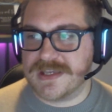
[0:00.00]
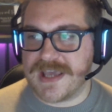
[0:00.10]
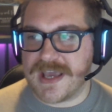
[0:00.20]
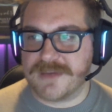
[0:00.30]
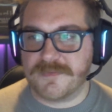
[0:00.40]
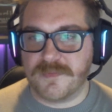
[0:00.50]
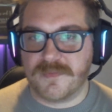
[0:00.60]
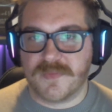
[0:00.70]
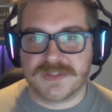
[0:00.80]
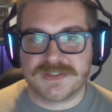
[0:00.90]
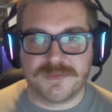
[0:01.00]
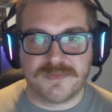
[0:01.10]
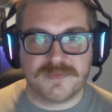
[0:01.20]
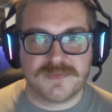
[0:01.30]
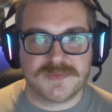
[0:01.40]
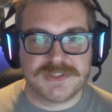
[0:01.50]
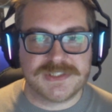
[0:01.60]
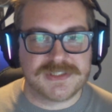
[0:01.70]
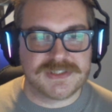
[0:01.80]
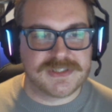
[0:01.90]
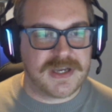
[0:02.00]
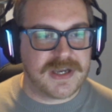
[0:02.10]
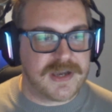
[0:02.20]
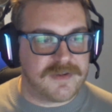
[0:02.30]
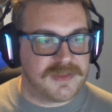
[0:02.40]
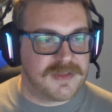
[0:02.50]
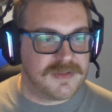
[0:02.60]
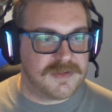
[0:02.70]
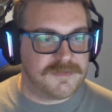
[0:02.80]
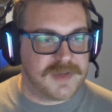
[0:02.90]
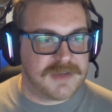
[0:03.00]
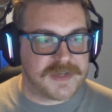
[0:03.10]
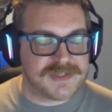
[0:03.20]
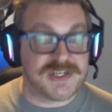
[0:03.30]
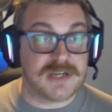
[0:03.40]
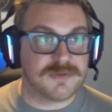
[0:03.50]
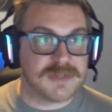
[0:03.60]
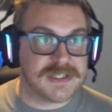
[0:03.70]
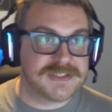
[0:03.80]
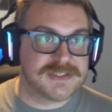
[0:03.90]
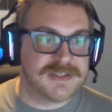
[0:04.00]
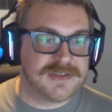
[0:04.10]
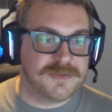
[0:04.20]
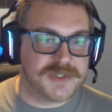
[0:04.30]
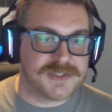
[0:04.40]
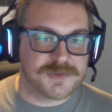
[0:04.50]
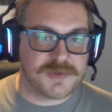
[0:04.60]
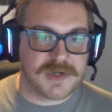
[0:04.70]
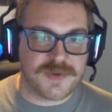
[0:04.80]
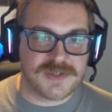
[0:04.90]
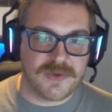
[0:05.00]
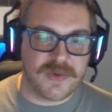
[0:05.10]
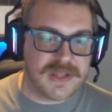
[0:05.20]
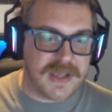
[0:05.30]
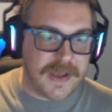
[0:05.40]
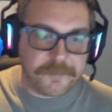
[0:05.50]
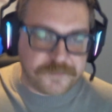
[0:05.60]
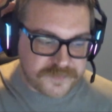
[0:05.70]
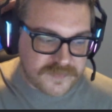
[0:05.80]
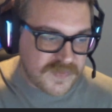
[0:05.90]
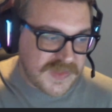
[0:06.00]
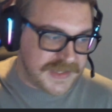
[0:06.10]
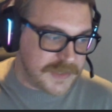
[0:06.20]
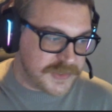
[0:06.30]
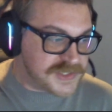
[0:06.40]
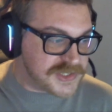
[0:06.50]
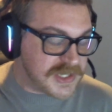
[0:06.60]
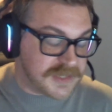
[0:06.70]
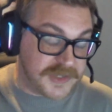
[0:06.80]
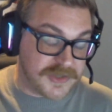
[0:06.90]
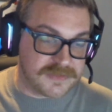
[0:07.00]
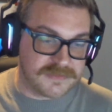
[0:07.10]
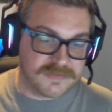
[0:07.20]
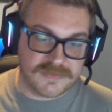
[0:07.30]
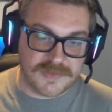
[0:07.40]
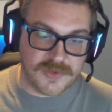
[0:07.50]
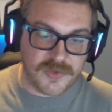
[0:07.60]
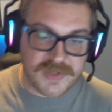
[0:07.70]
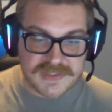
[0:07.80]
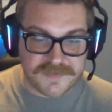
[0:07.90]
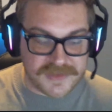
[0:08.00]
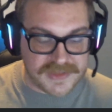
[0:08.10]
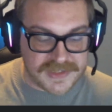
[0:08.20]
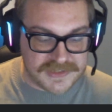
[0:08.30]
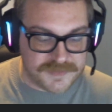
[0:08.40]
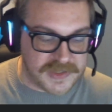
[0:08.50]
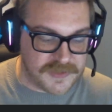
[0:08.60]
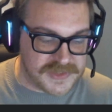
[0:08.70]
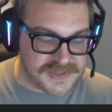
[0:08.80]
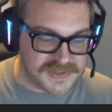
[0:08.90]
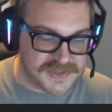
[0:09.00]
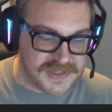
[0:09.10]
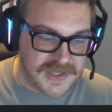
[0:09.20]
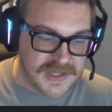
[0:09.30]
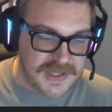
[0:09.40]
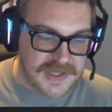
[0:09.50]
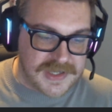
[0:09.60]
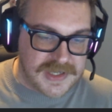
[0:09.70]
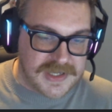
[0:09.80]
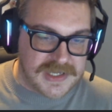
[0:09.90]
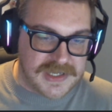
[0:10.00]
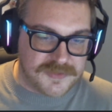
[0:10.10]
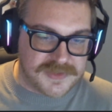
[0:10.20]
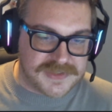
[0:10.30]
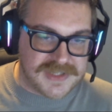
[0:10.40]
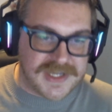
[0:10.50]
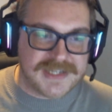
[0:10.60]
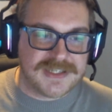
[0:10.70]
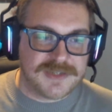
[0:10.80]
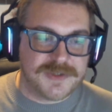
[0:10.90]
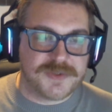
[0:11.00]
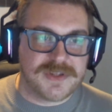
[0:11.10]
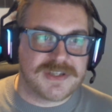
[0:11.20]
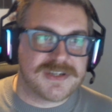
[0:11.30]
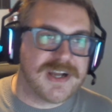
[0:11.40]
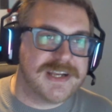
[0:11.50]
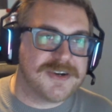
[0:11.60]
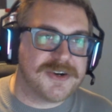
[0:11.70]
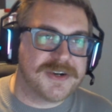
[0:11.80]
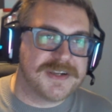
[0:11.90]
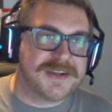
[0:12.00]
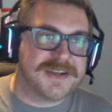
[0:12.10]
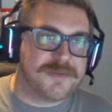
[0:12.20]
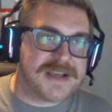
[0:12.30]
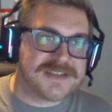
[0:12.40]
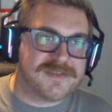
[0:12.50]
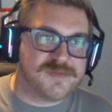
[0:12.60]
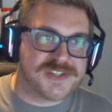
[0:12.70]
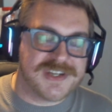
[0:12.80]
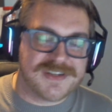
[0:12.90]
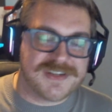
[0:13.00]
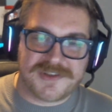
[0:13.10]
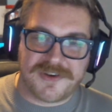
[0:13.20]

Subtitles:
get some just a VFX generalist, which is what I was doing there, and they were just chucking me on all these different things, but it was like I said, you were the tiny cog in a massive machine.